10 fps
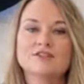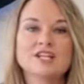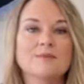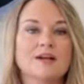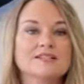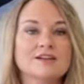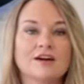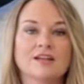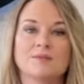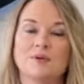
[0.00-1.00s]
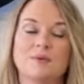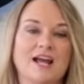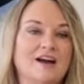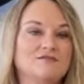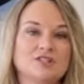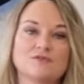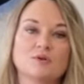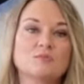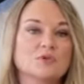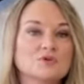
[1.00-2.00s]
time I saw him, he would have
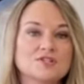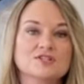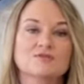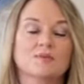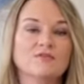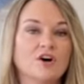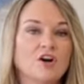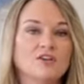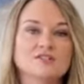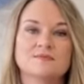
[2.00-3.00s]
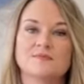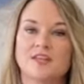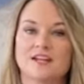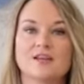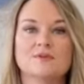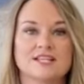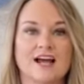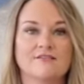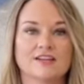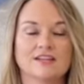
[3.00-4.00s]
different bruises from falls that he was
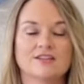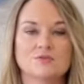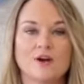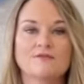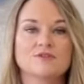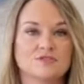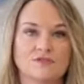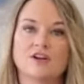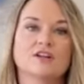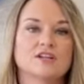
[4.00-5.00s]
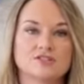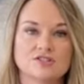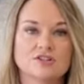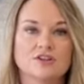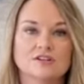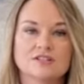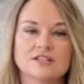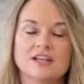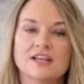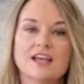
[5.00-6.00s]
having. His wife was very concerned.
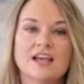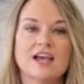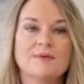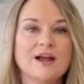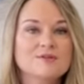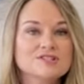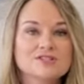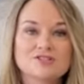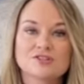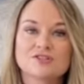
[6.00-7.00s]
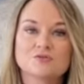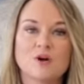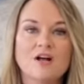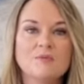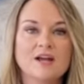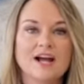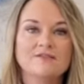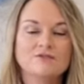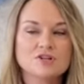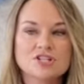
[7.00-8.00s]
And then I was concerned as well, but
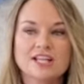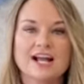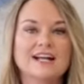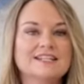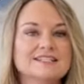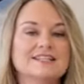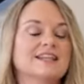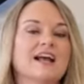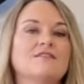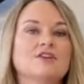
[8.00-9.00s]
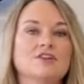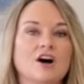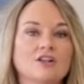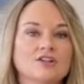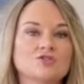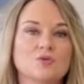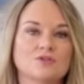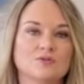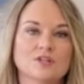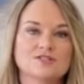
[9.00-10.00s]
unfortunately, I just didn't have the knowledge or
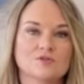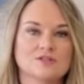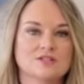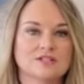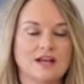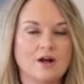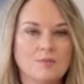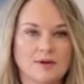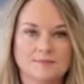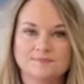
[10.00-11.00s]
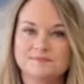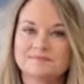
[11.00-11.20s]
the resources to help him.